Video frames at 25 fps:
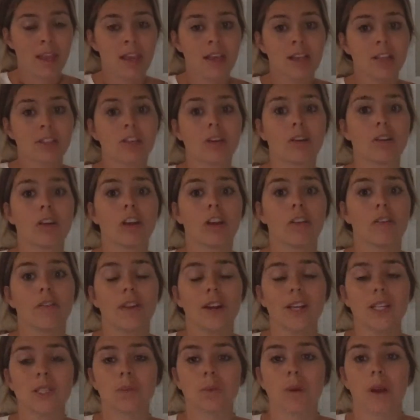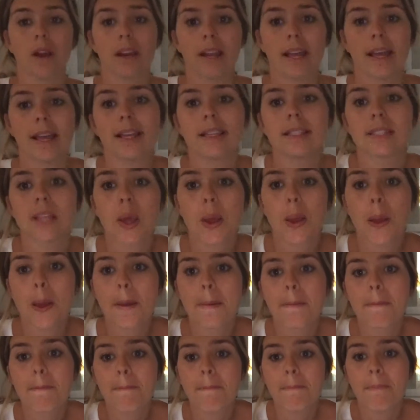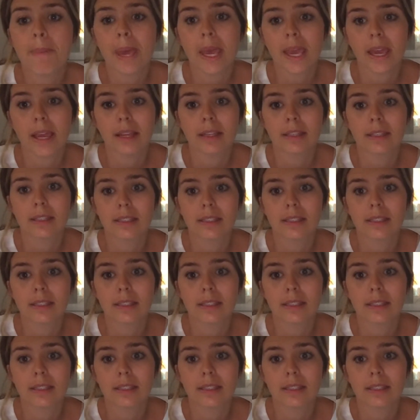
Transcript: So your first word is pit.